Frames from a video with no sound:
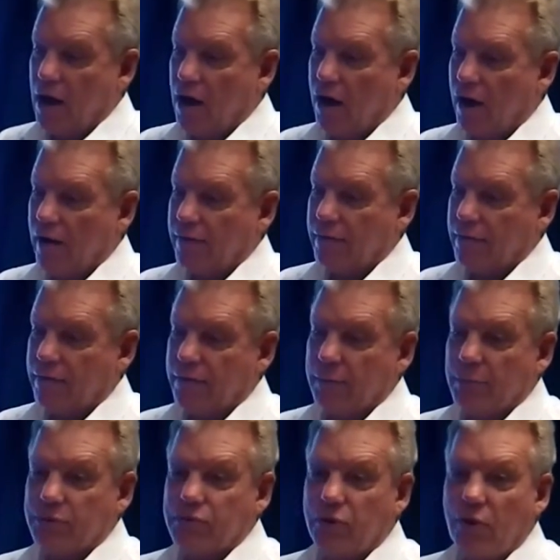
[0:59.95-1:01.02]
on
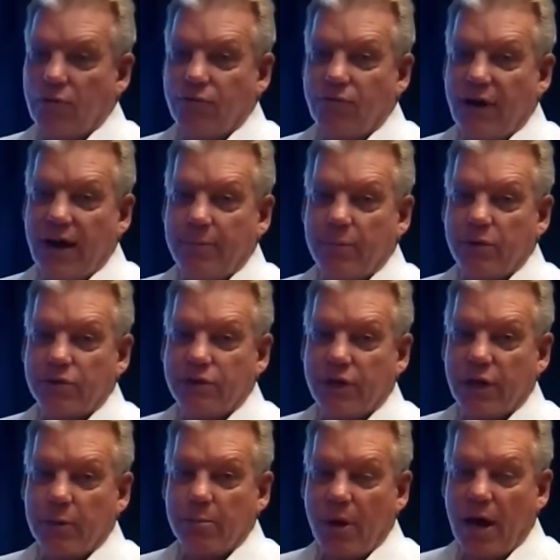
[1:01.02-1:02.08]
the basalt fibers
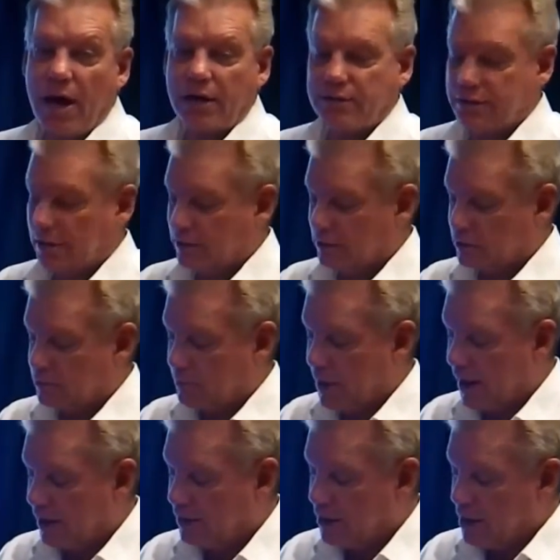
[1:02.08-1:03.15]
and epoxy as it's
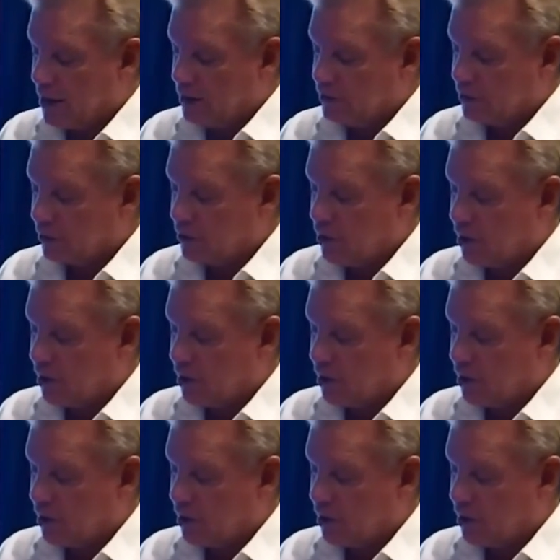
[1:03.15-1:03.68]
made to